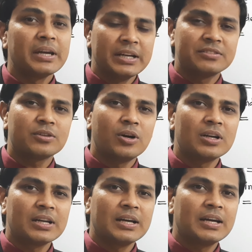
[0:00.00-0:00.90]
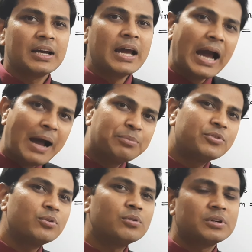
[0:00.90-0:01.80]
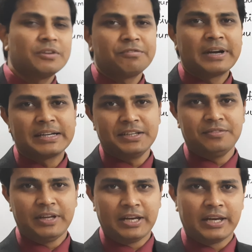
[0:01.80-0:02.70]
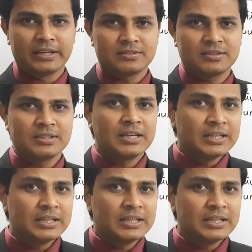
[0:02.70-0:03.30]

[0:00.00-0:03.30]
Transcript: it's called absolute refractive index.